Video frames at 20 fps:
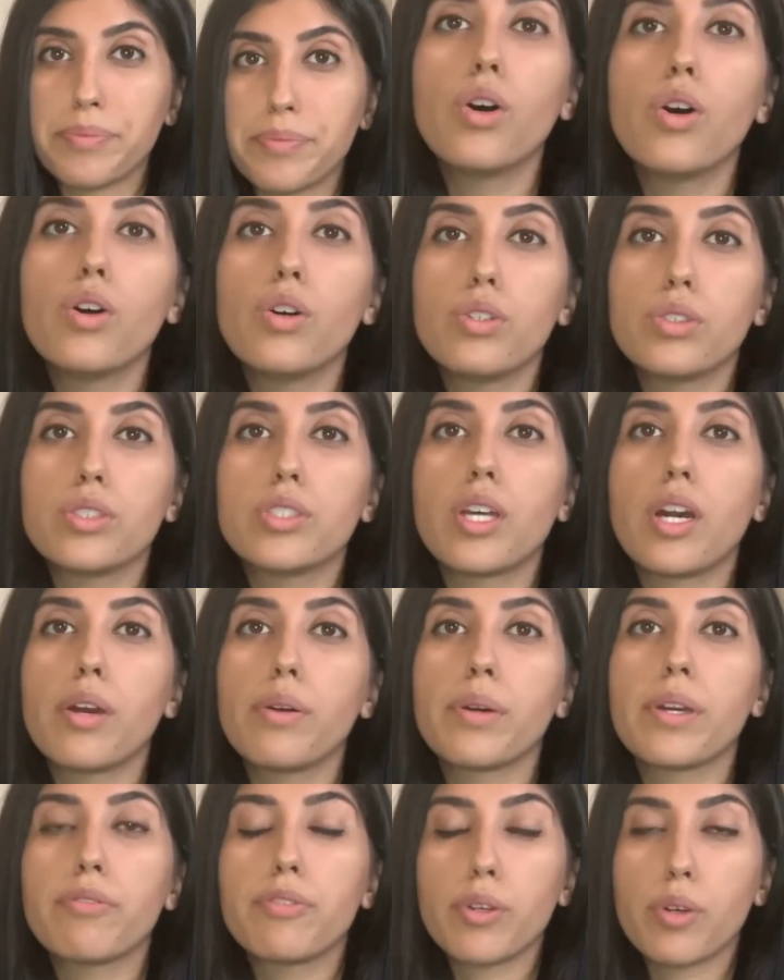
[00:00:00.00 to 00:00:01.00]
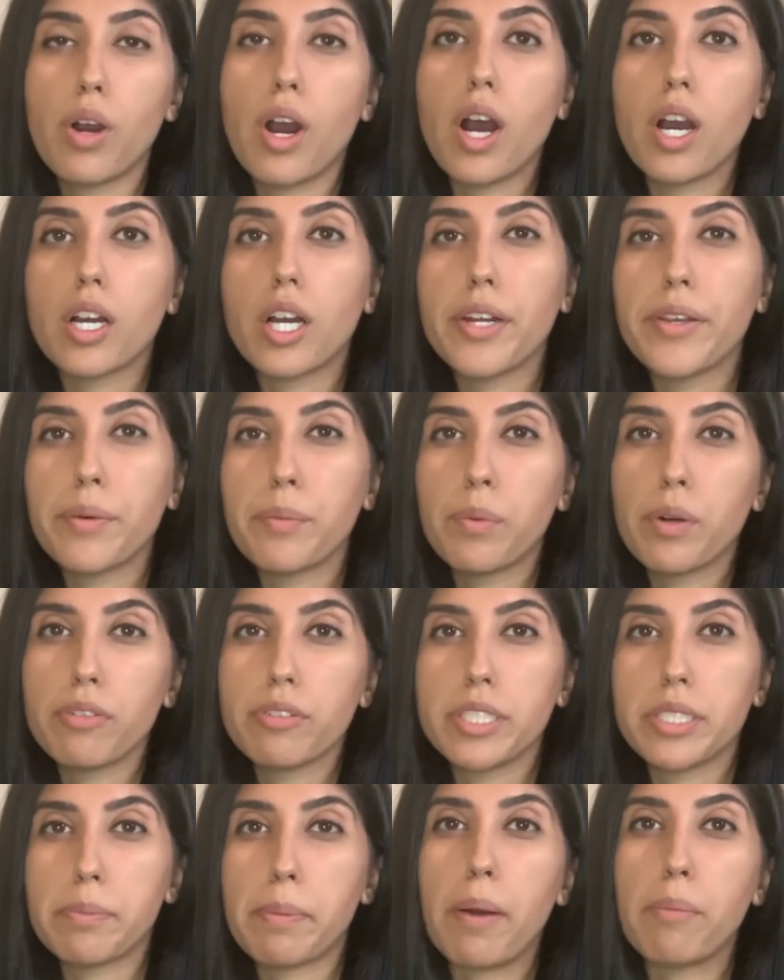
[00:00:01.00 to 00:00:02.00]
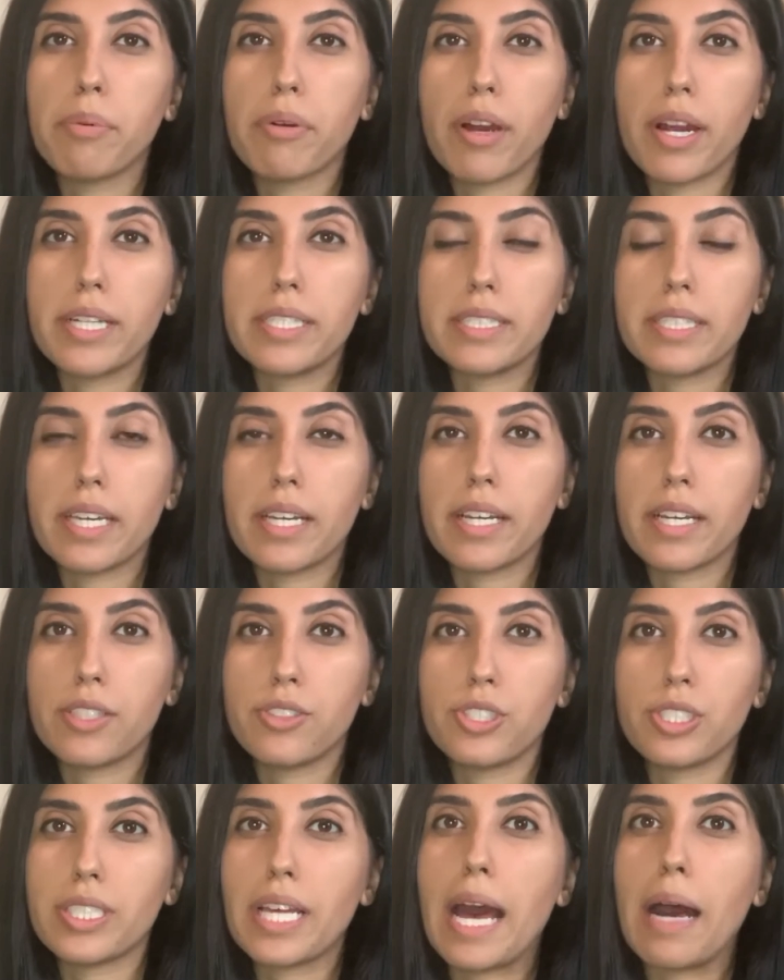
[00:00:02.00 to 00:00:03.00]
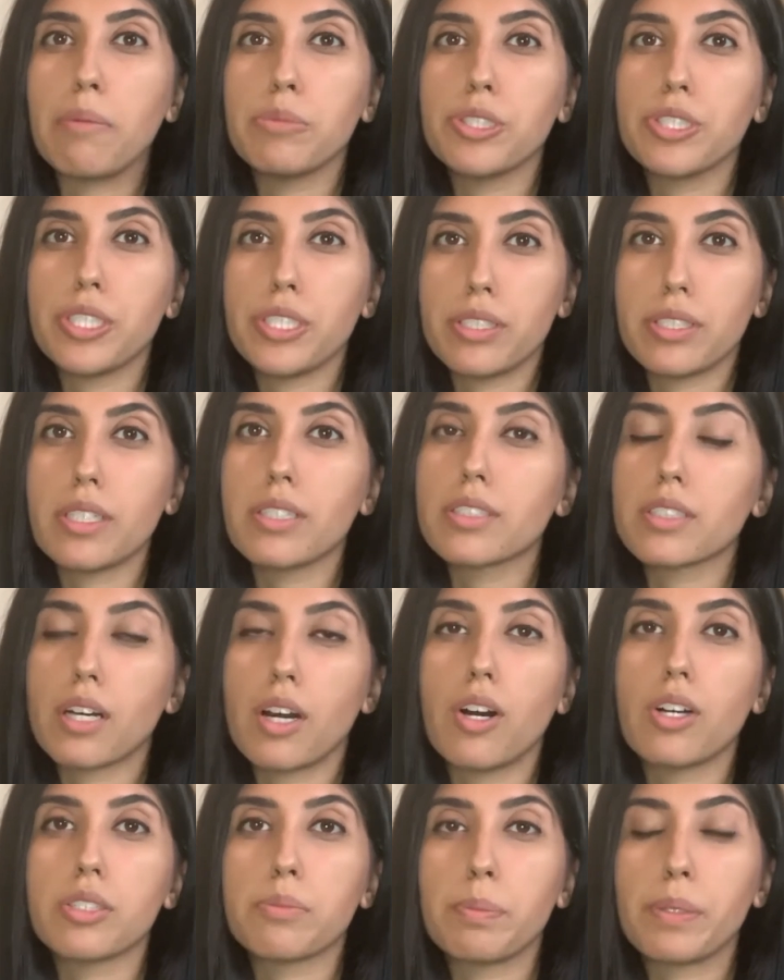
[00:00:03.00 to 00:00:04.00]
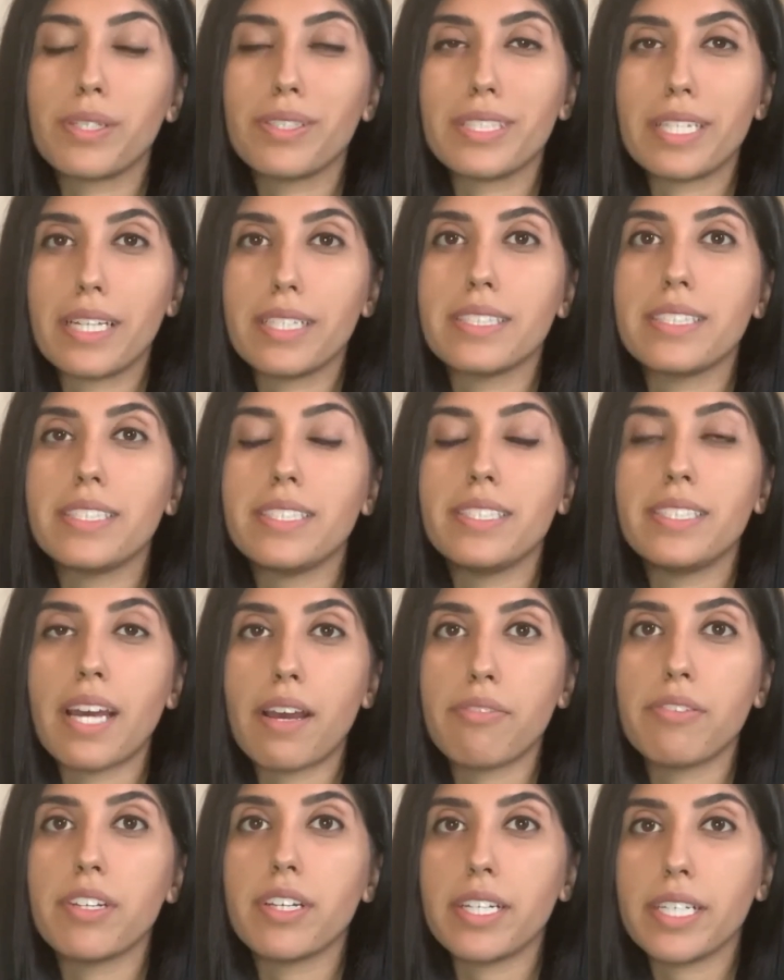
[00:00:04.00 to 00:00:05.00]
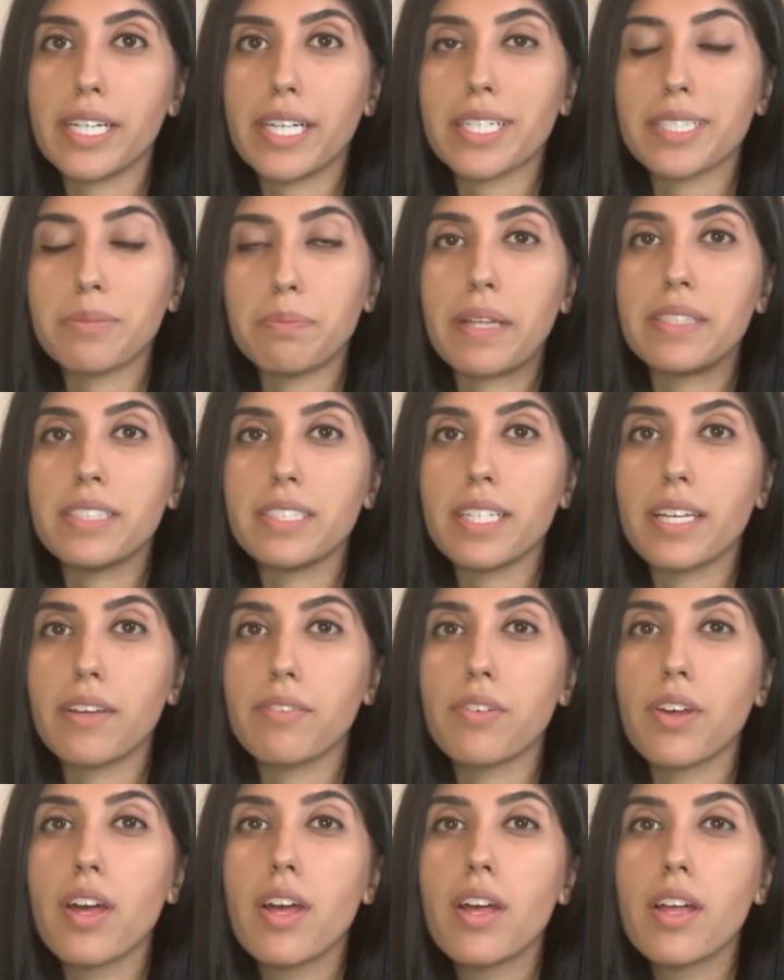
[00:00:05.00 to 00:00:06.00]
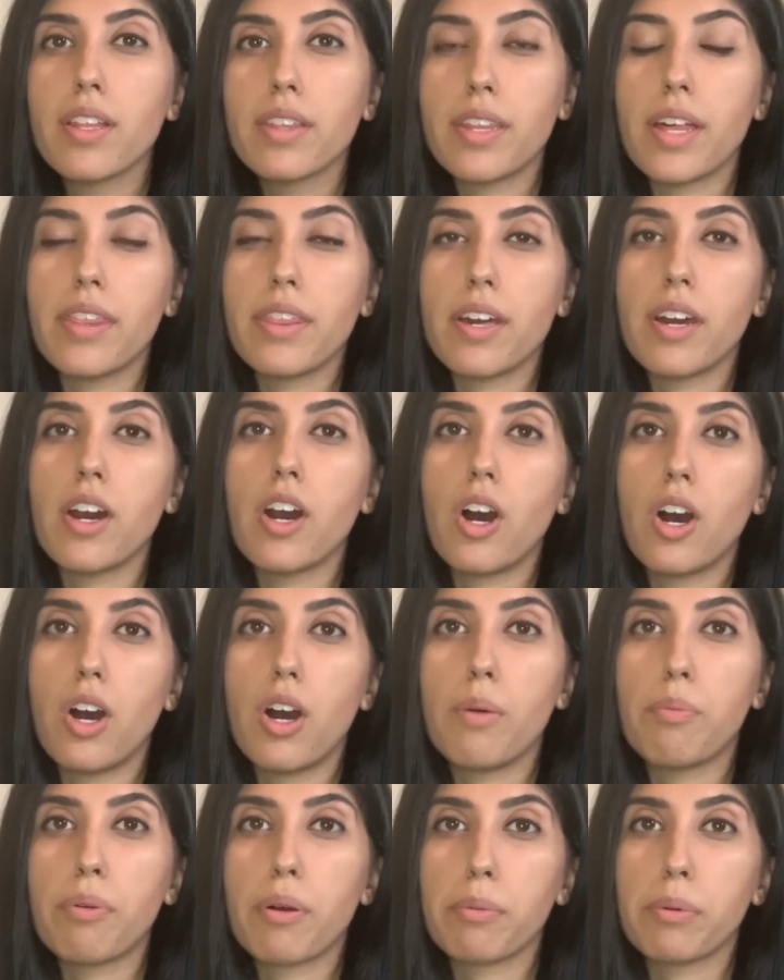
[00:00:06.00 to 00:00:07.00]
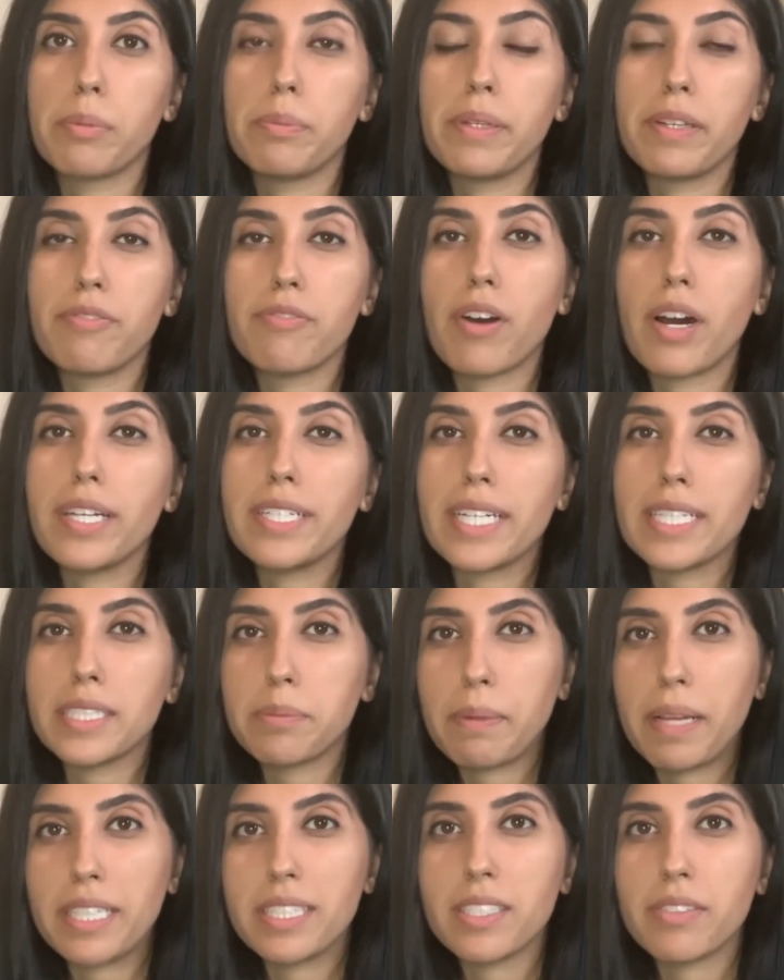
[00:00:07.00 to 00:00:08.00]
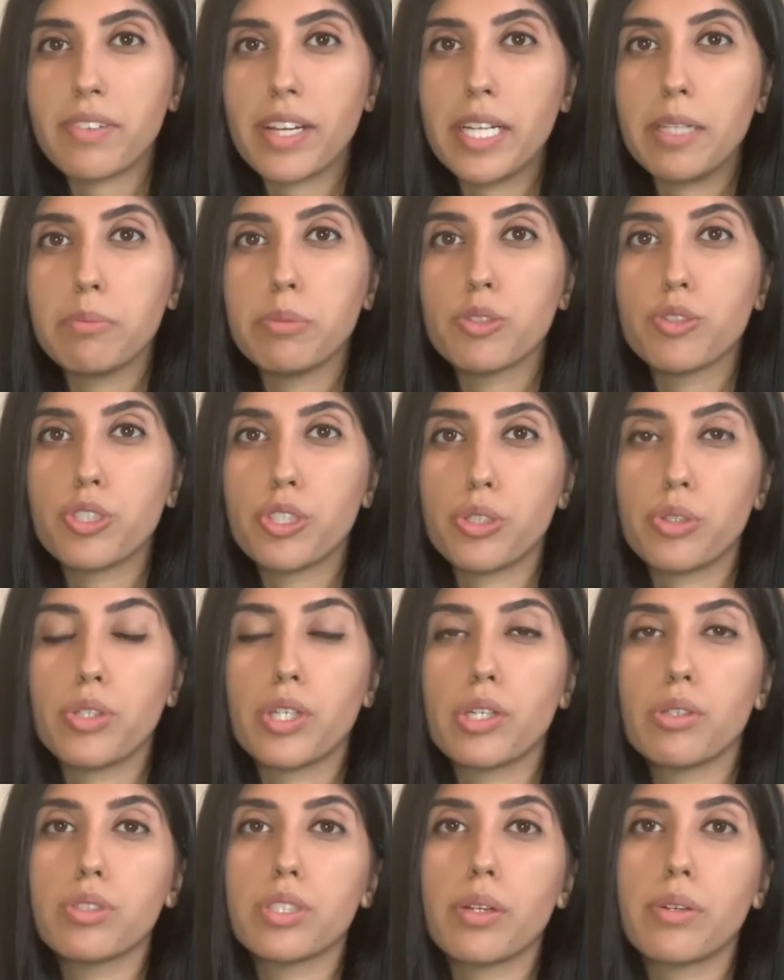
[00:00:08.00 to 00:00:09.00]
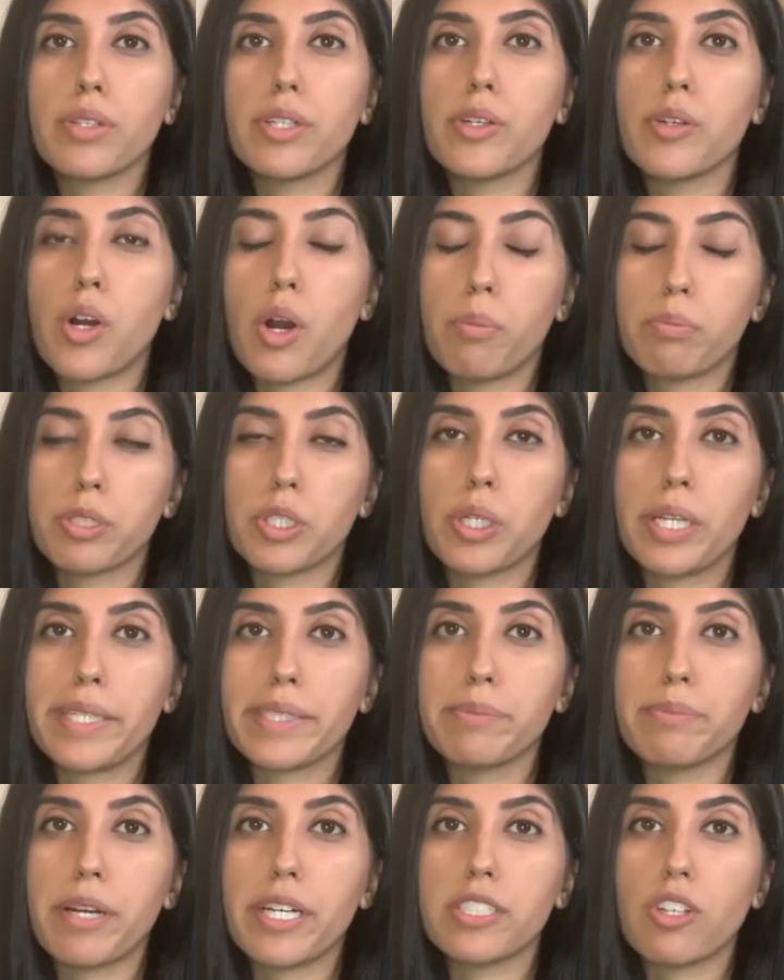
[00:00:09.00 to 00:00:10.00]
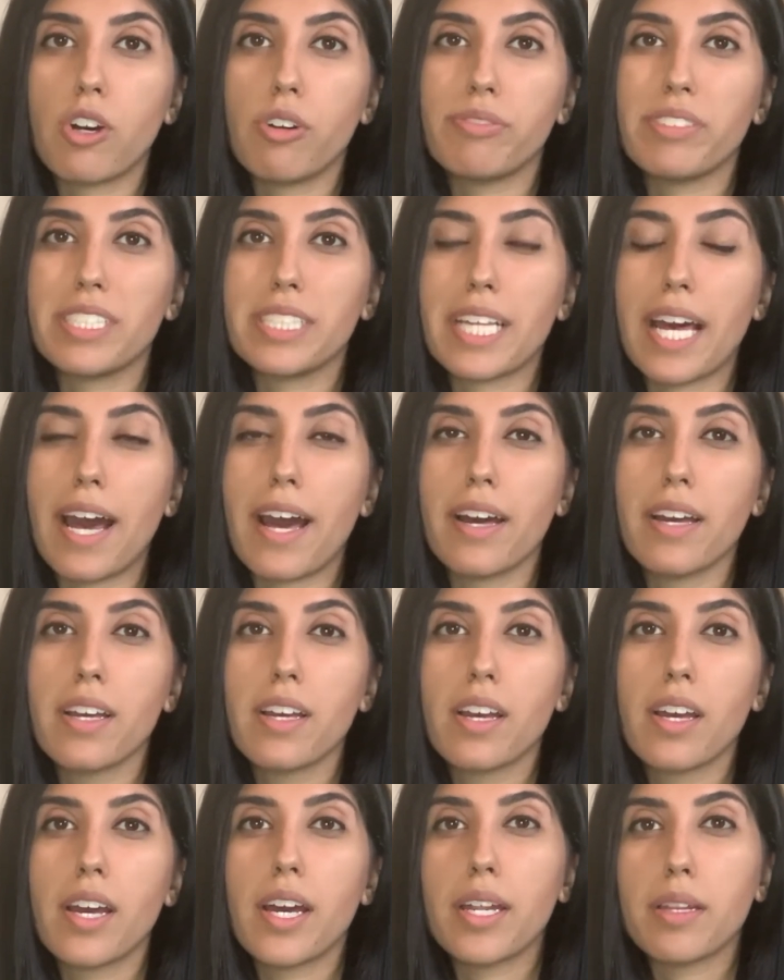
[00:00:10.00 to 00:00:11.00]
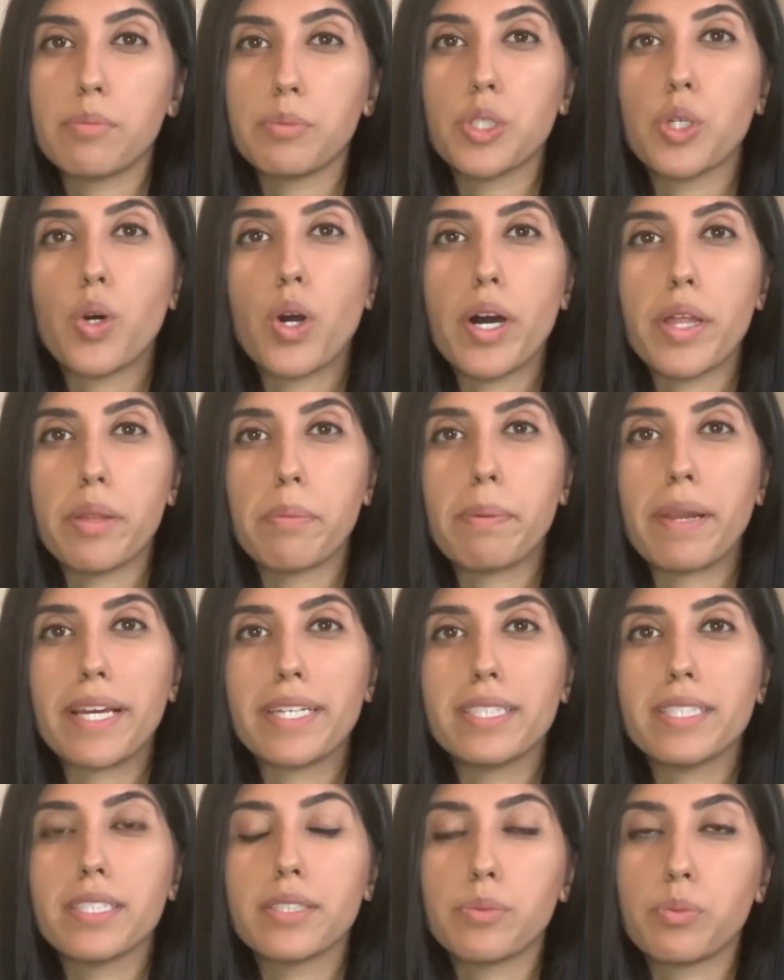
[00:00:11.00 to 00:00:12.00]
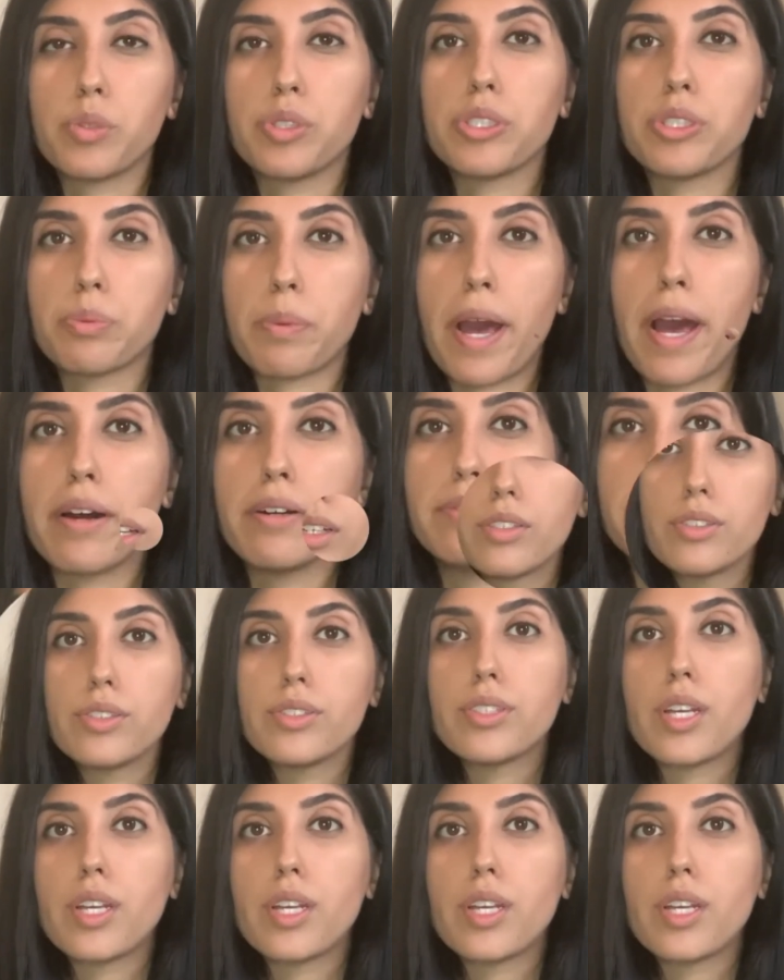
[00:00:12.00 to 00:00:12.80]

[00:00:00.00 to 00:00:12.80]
Also, if you are kind of worried about pricing and just how much it does cost, because it is definitely expensive, then there are probably finance plans available to you. So I know Optical Express offers that, and I'm sure other places would as well.